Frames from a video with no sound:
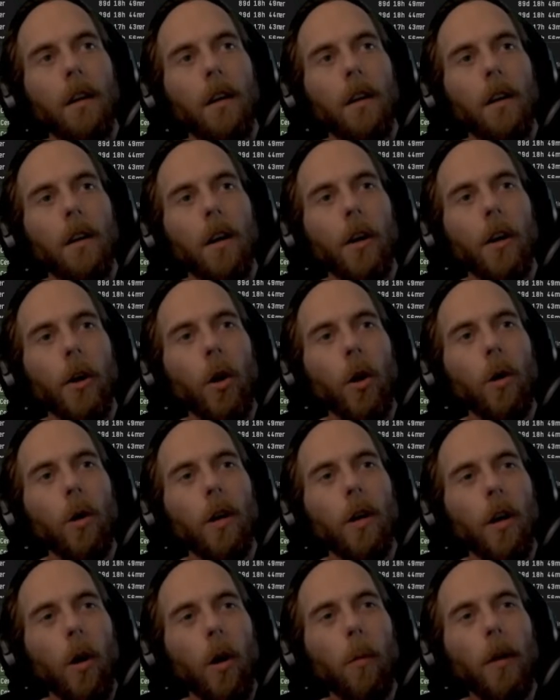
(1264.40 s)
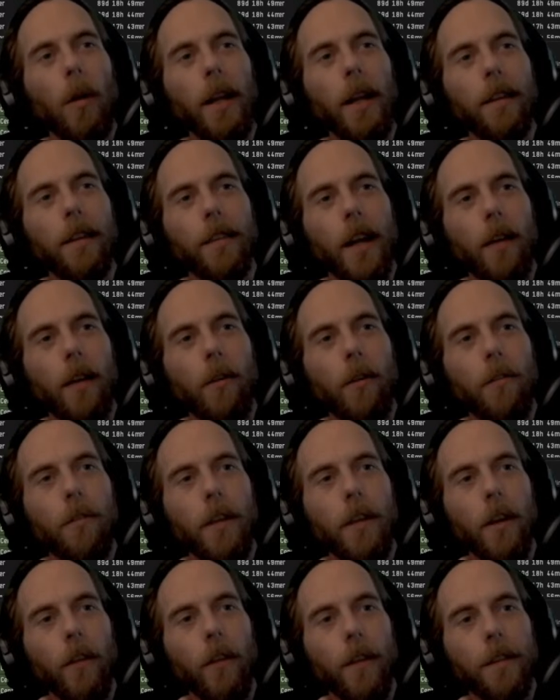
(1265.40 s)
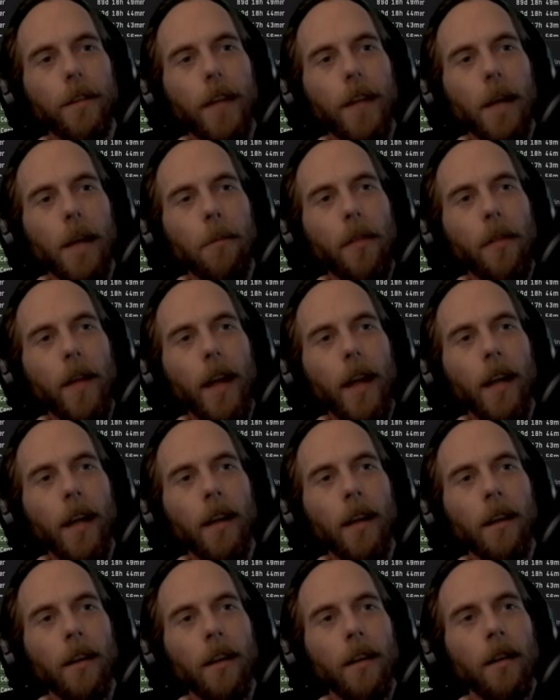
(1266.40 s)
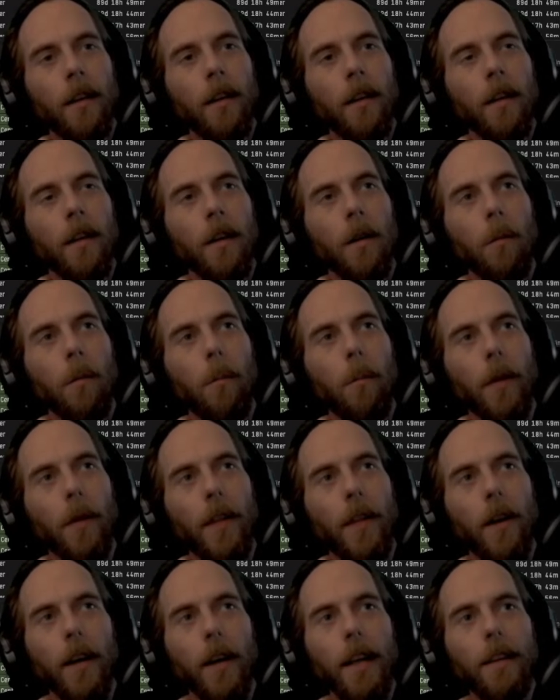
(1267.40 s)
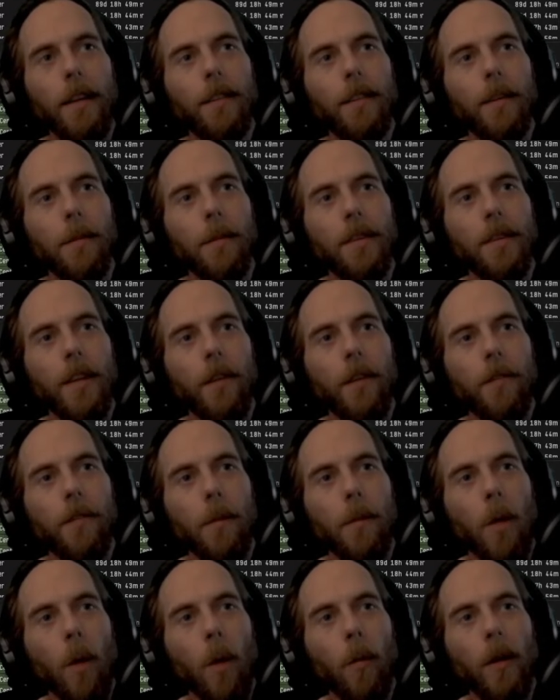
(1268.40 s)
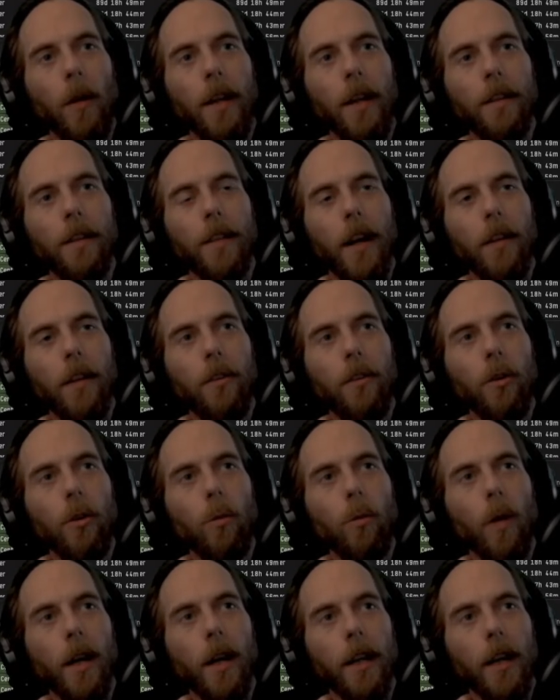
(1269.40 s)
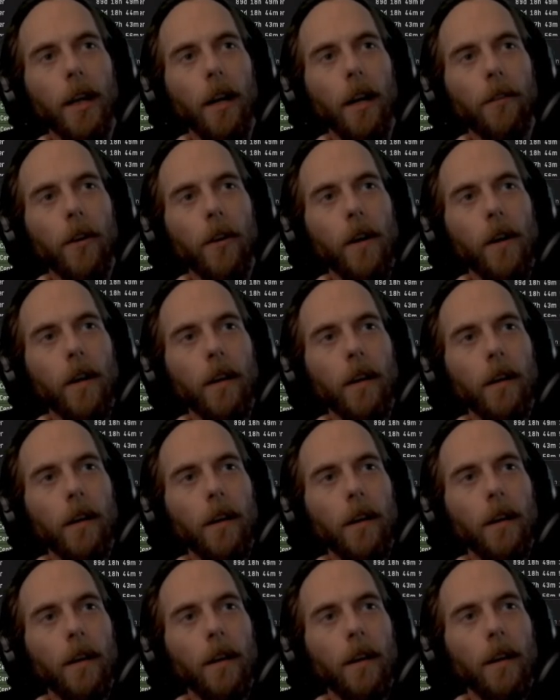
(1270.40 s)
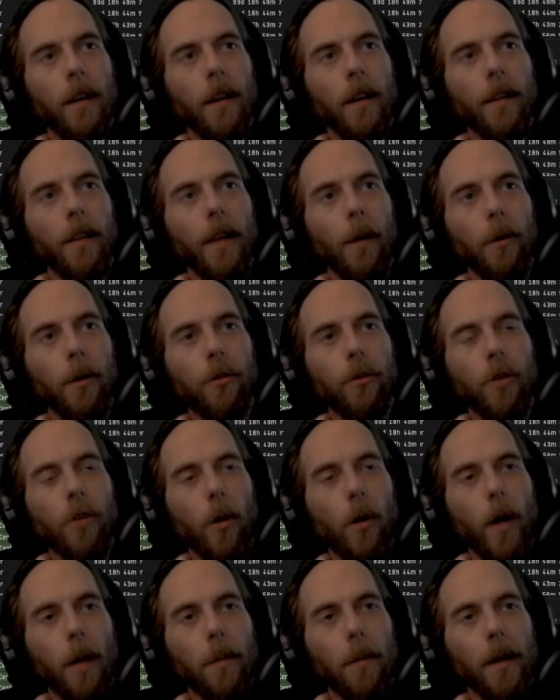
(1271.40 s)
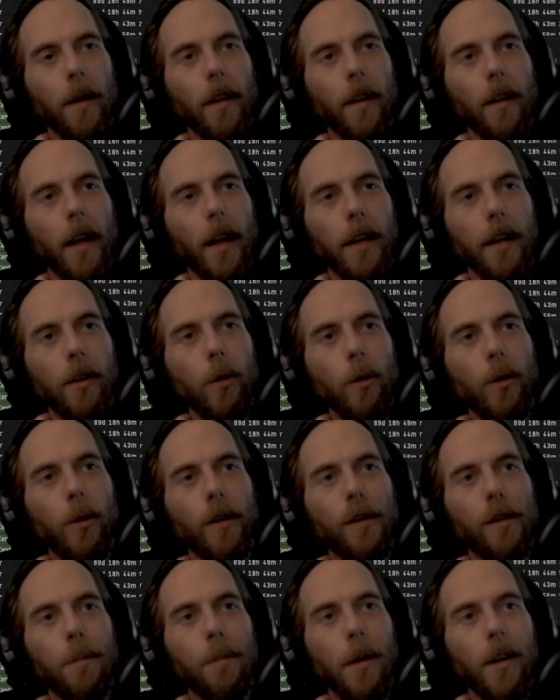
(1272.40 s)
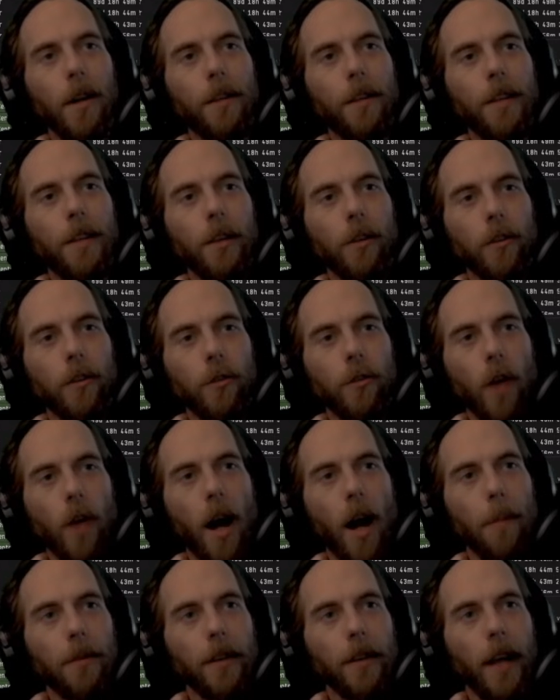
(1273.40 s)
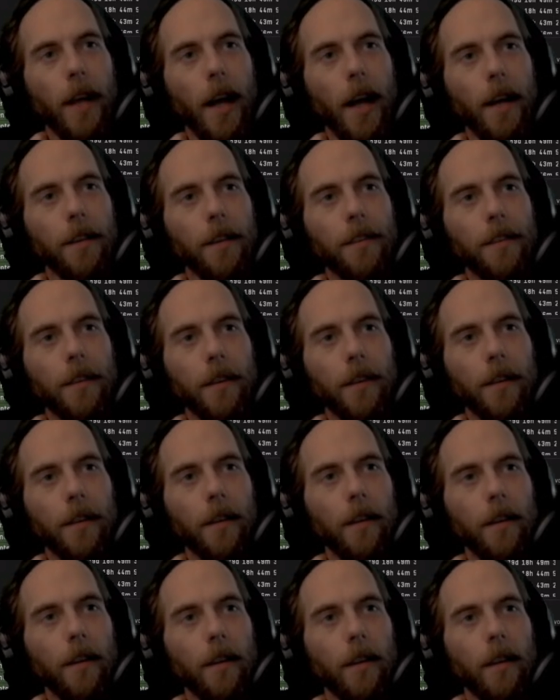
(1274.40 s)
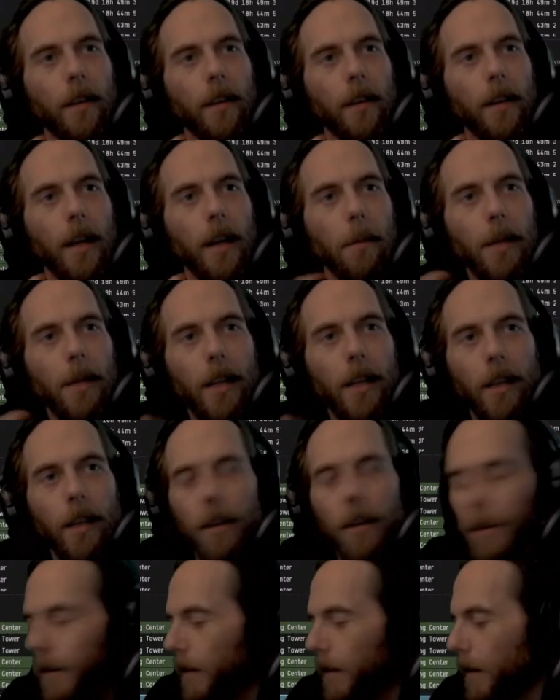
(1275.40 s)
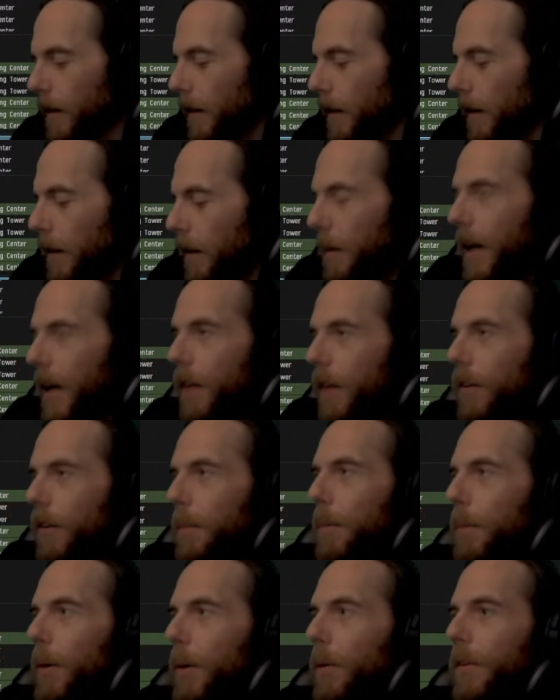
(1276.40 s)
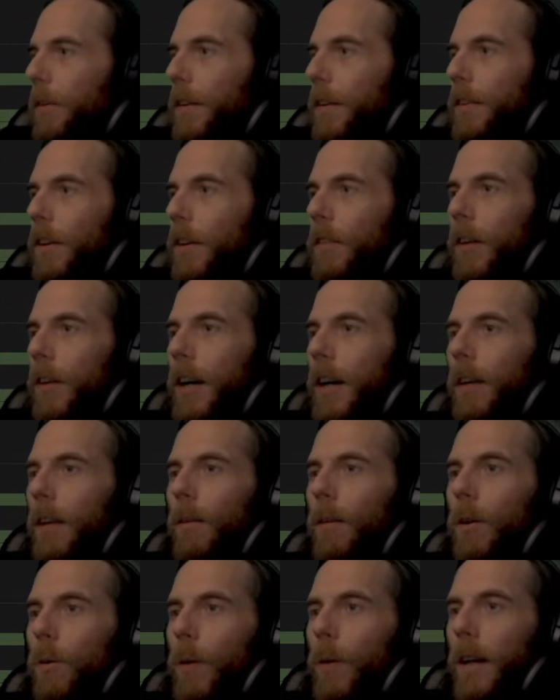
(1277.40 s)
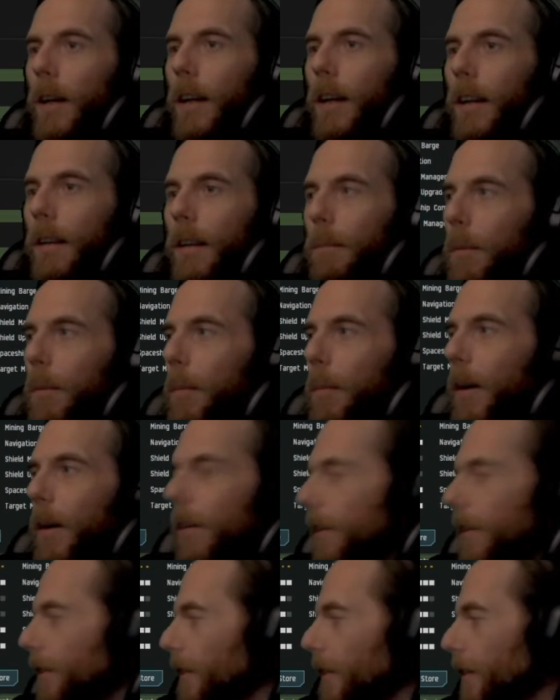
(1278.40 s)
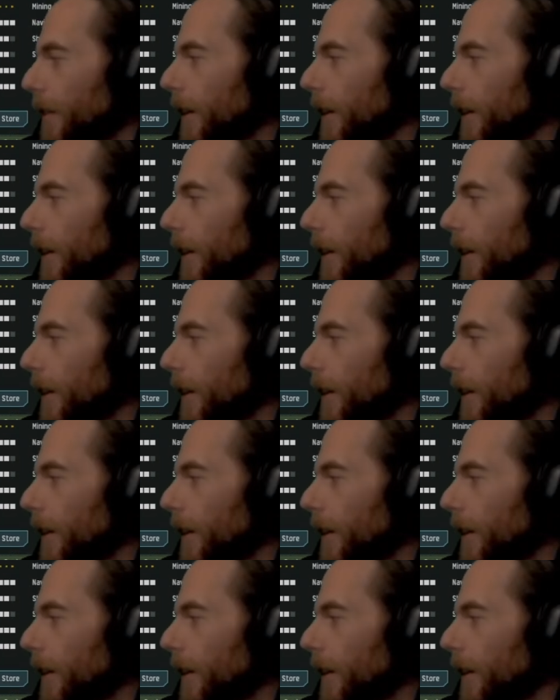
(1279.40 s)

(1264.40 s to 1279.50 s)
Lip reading: On HoboLeaks kind of revealed the same thing, but there is some stuff from HoboLeaks that I do want to cover that was showed up. Like new conspiracy just dropped, guys. Let me actually post this over here real quick. I didn't prepare this on.